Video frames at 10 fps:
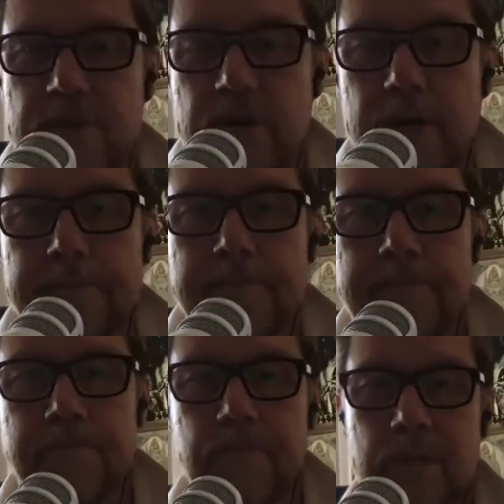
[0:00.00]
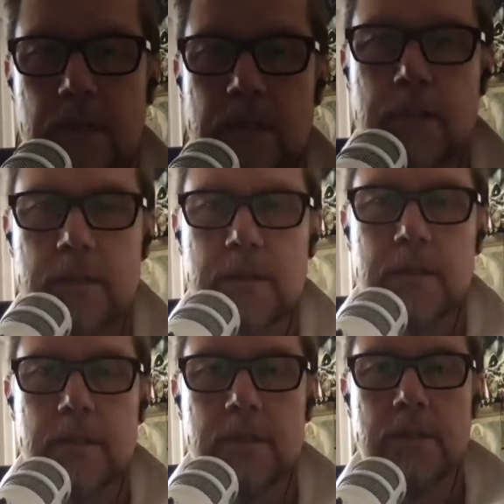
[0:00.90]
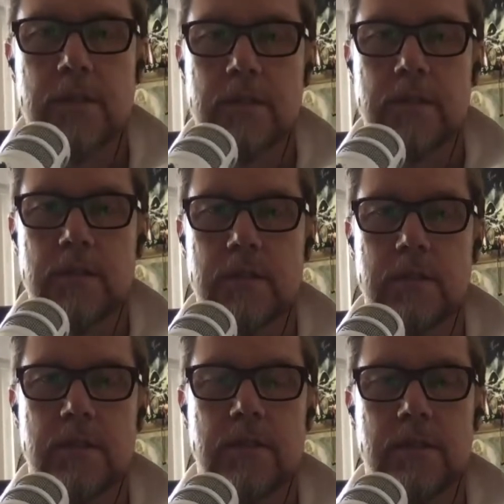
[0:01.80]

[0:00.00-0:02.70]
how much do you have to drink? Probably in a lab. I assume,